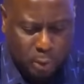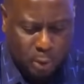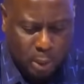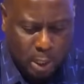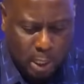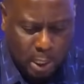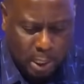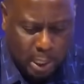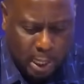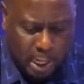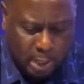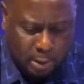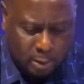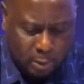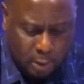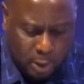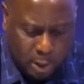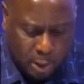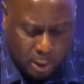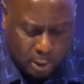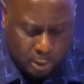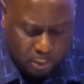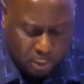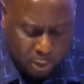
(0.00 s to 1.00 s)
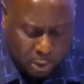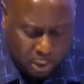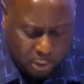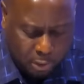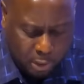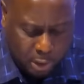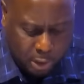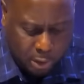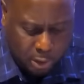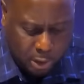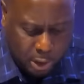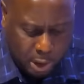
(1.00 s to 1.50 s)
again, the,
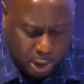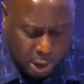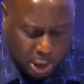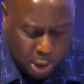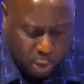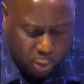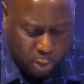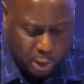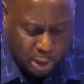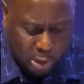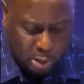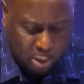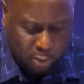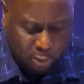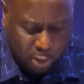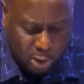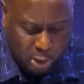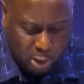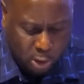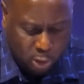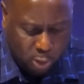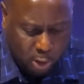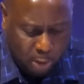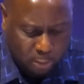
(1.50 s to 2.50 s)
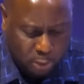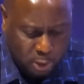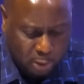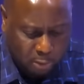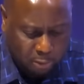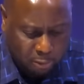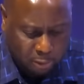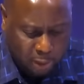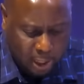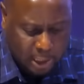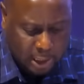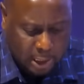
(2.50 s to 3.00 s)
the, the nitty-gritties of this corruption
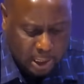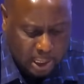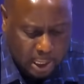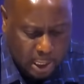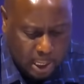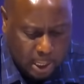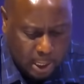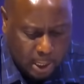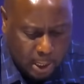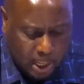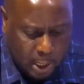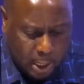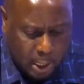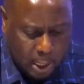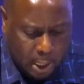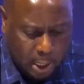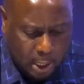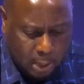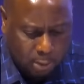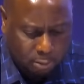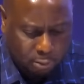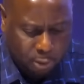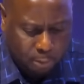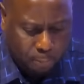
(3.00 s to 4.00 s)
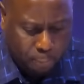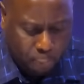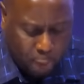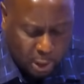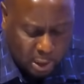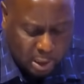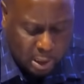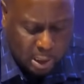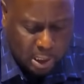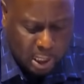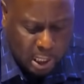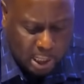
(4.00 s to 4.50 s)
fight, the
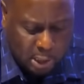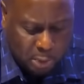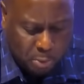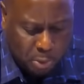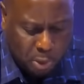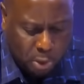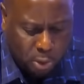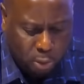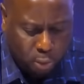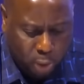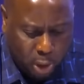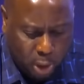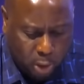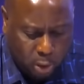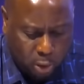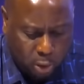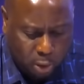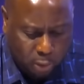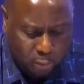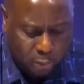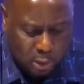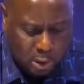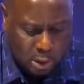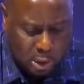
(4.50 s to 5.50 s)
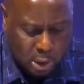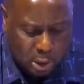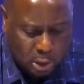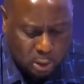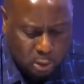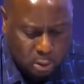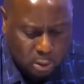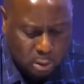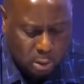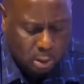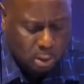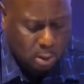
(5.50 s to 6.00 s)
president has been on record, obviously,
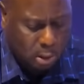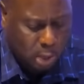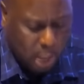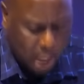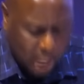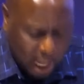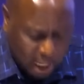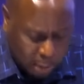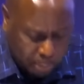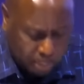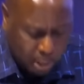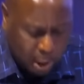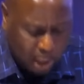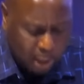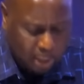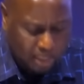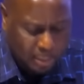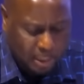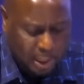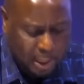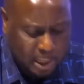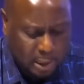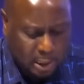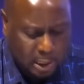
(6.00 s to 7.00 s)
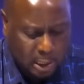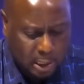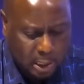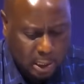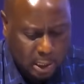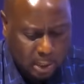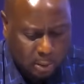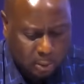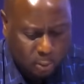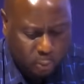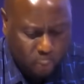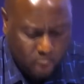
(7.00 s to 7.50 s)
at Parliament and
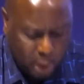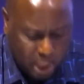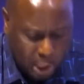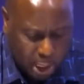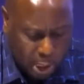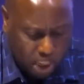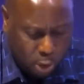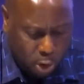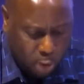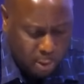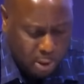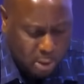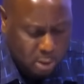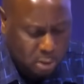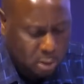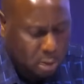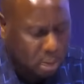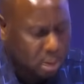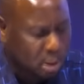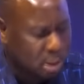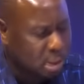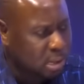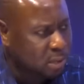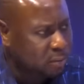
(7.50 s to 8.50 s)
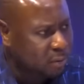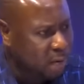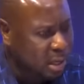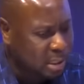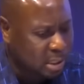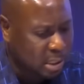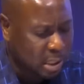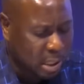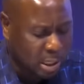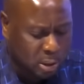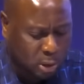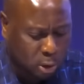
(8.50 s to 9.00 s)
when he comments on this fight
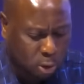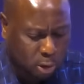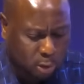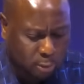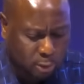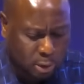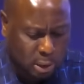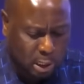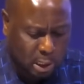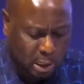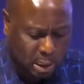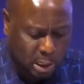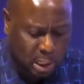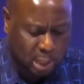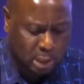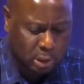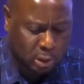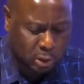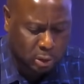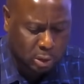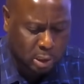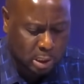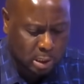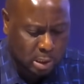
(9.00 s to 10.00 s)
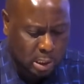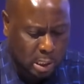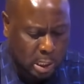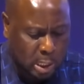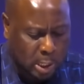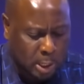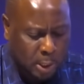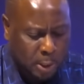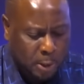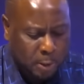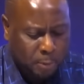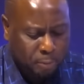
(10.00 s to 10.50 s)
against corruption, I touched on this,
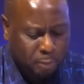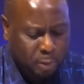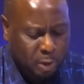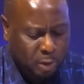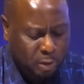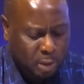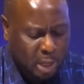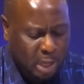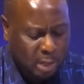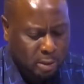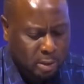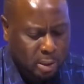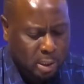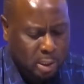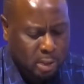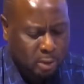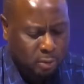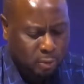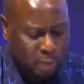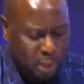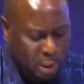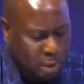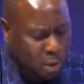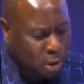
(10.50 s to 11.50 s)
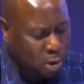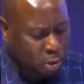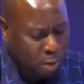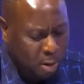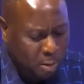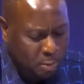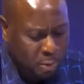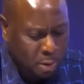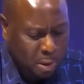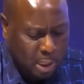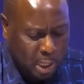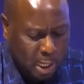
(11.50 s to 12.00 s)
that these
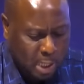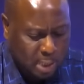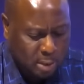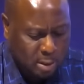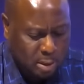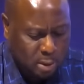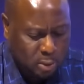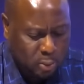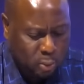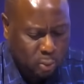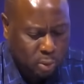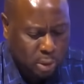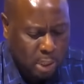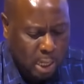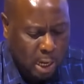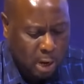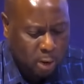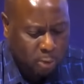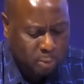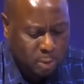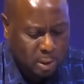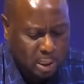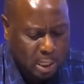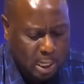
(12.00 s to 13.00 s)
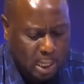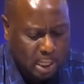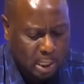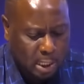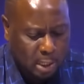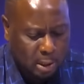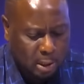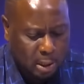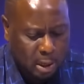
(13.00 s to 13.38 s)
corruption cases will now be taking a